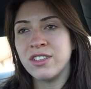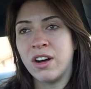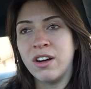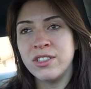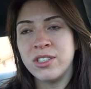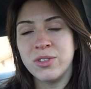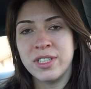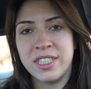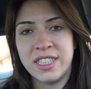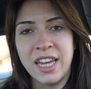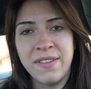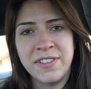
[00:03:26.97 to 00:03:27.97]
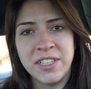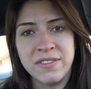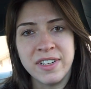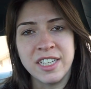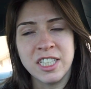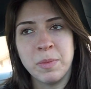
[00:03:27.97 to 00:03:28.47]
Also a safety
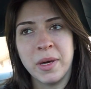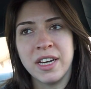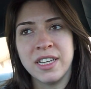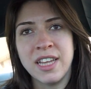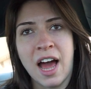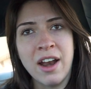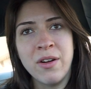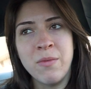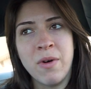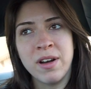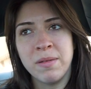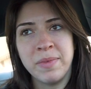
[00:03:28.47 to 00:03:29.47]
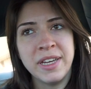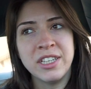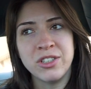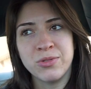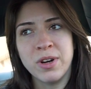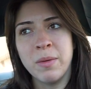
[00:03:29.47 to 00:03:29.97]
risk, because I don't want to be
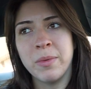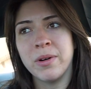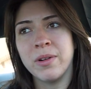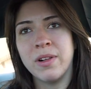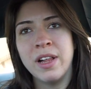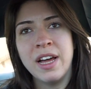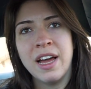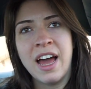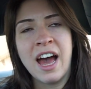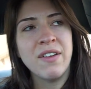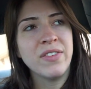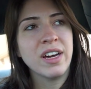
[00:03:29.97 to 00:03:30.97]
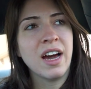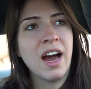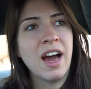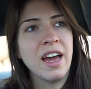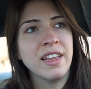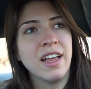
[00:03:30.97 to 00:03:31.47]
in trouble, have a
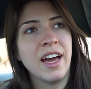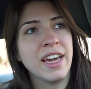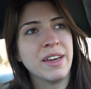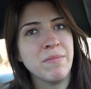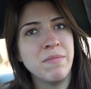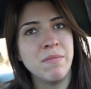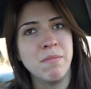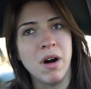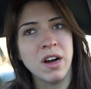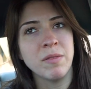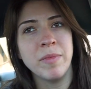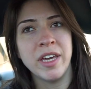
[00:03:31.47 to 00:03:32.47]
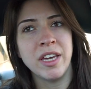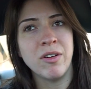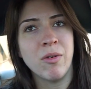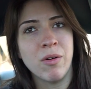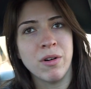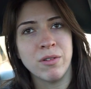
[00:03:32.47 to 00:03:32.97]
guy like mug me
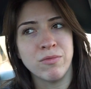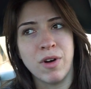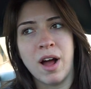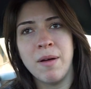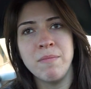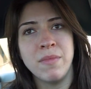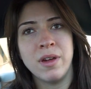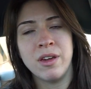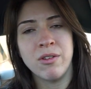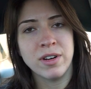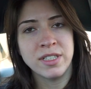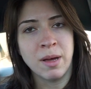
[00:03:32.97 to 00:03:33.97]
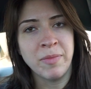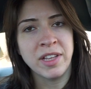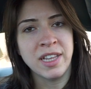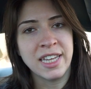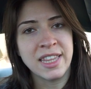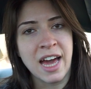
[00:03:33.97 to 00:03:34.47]
or rob me or something
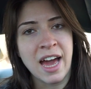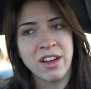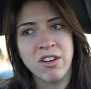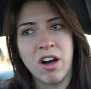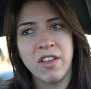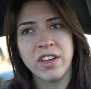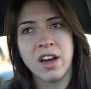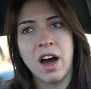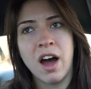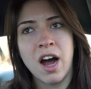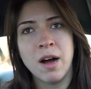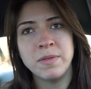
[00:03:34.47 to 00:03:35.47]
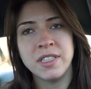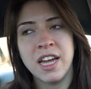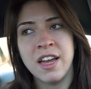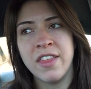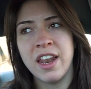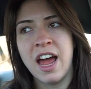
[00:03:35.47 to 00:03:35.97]
like that, call the cops,
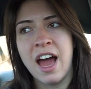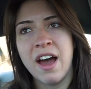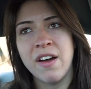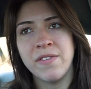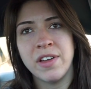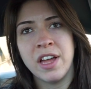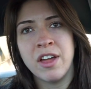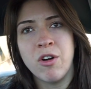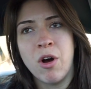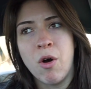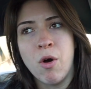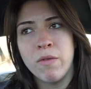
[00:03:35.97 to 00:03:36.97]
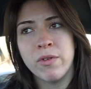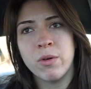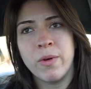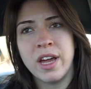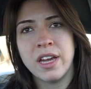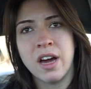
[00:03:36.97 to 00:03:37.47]
and then have an
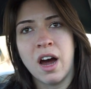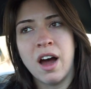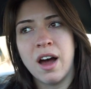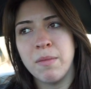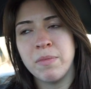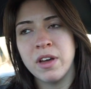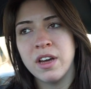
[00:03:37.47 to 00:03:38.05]
overweight cop